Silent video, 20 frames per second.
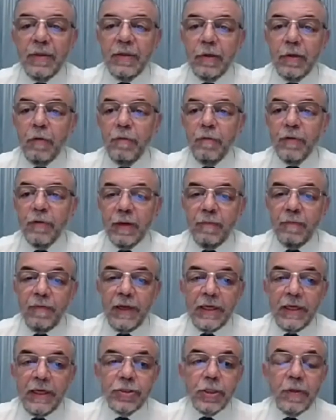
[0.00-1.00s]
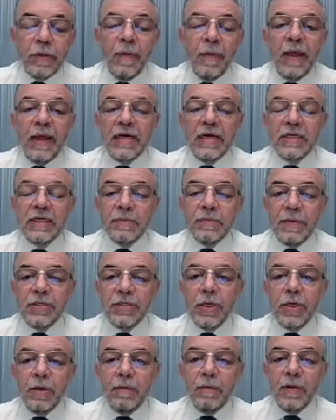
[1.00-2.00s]
the overinflation,
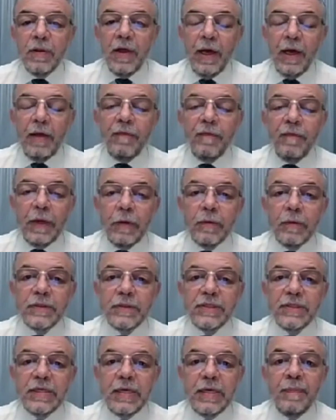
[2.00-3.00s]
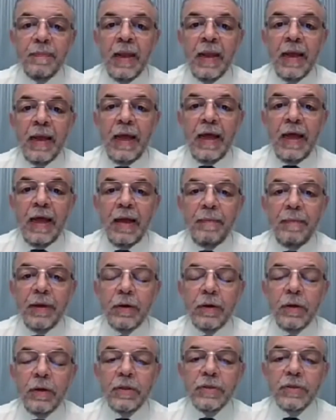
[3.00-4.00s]
especially with the high frequency,
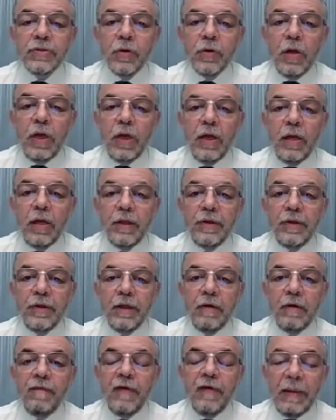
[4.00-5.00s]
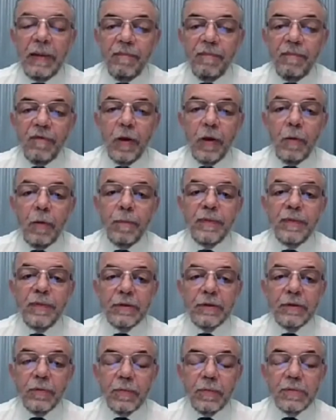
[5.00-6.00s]
because the flip-flop that
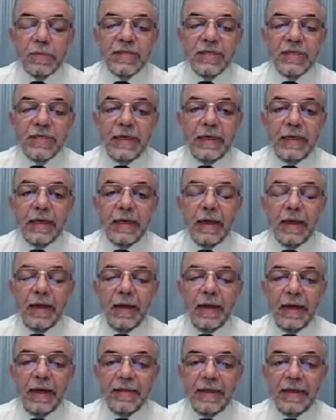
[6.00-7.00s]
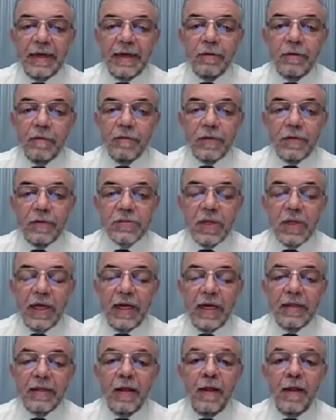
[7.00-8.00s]
we'll see at the end of the
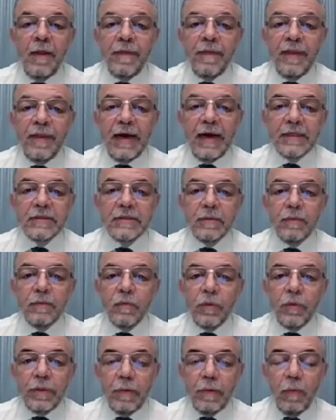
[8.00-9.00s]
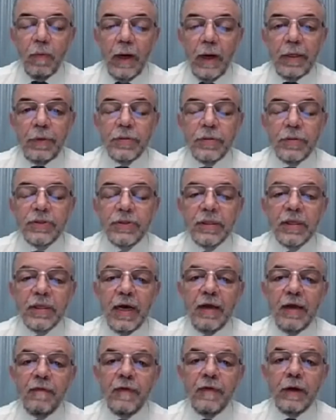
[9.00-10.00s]
slide, that while using
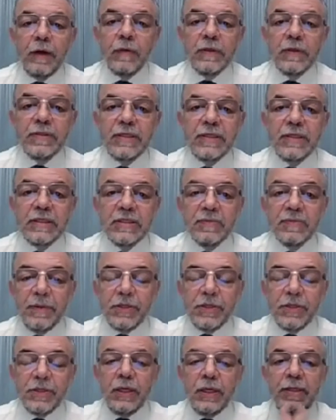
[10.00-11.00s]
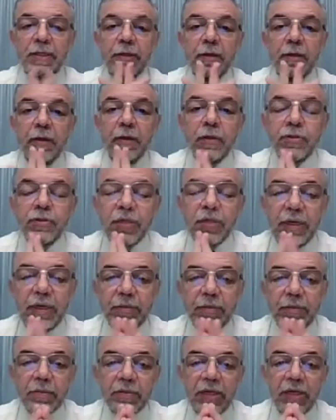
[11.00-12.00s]
high frequency, especially the
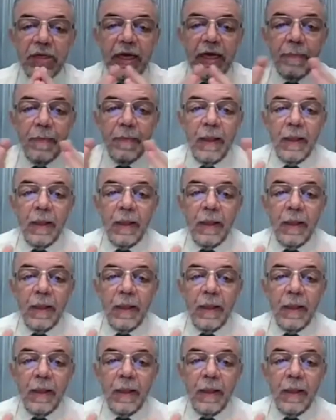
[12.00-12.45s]
oscillator type,